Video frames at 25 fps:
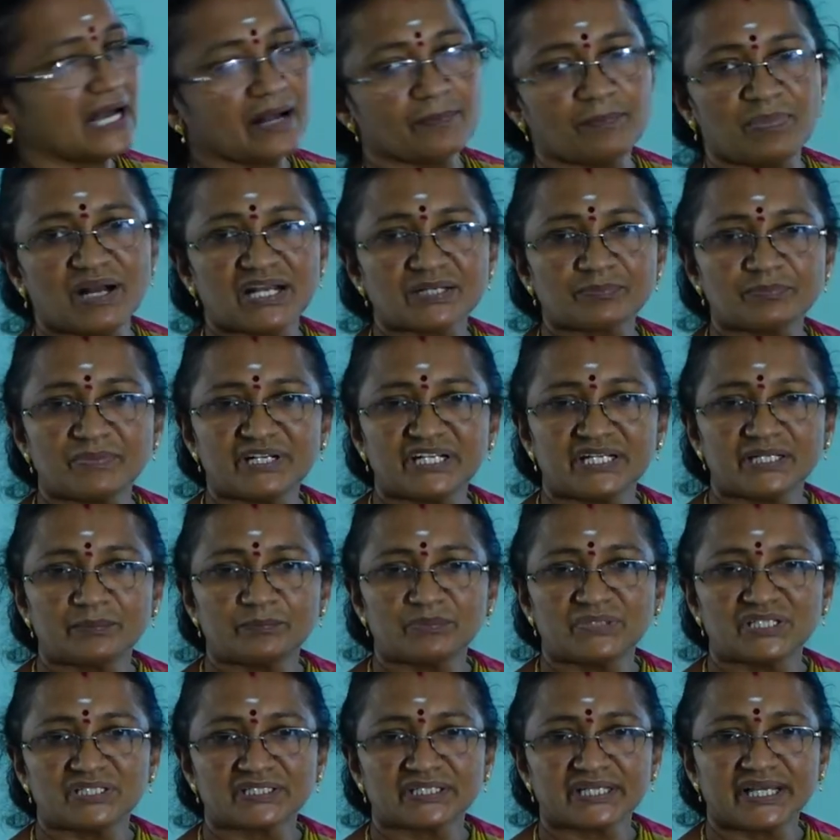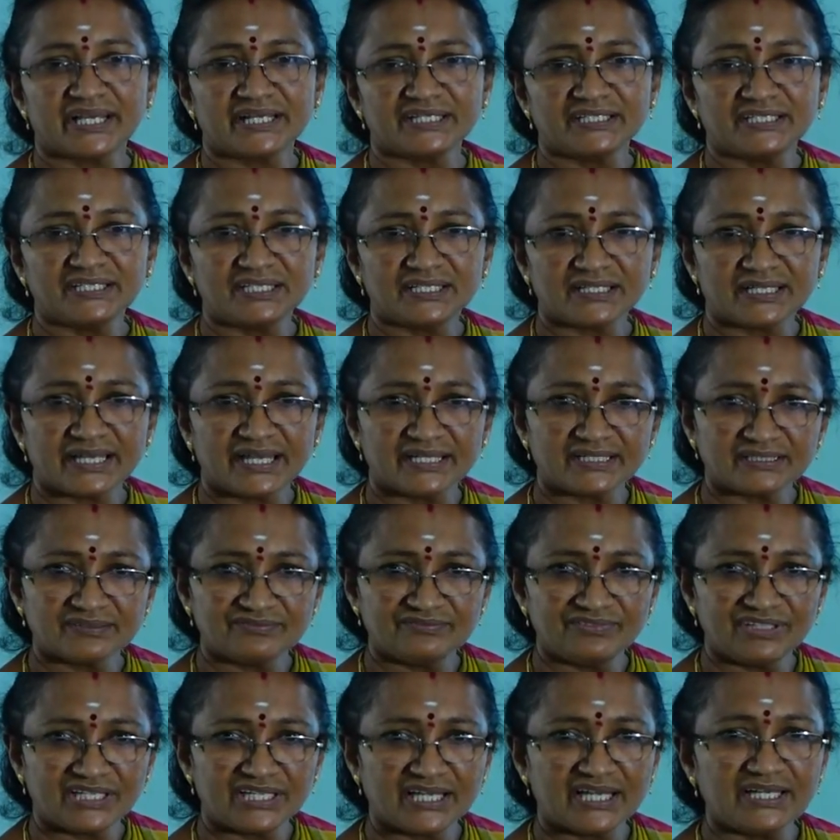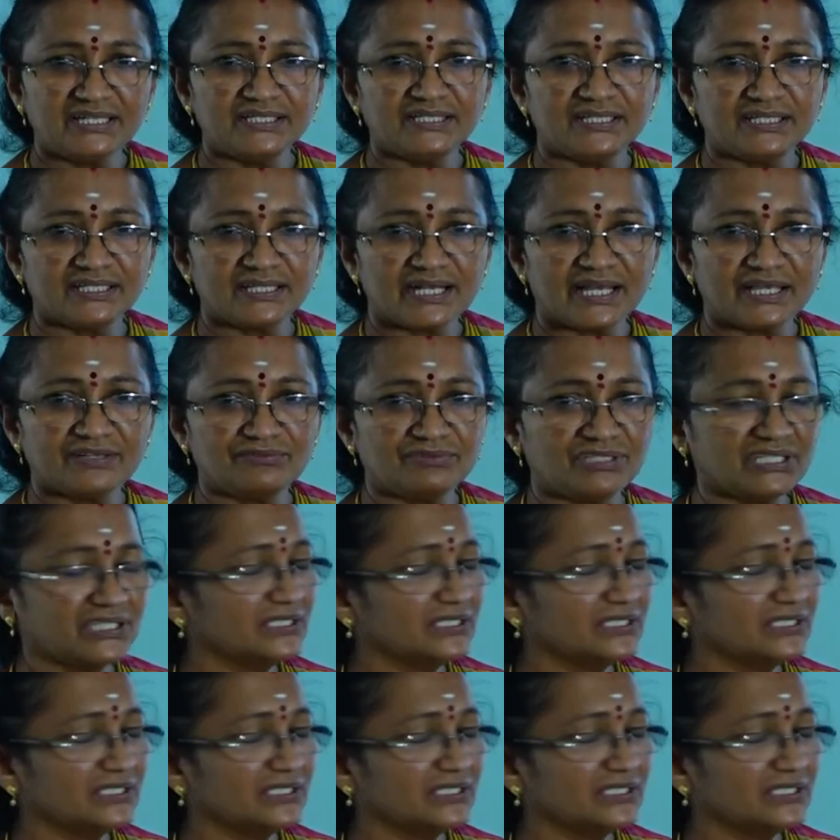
apartment number. We can derive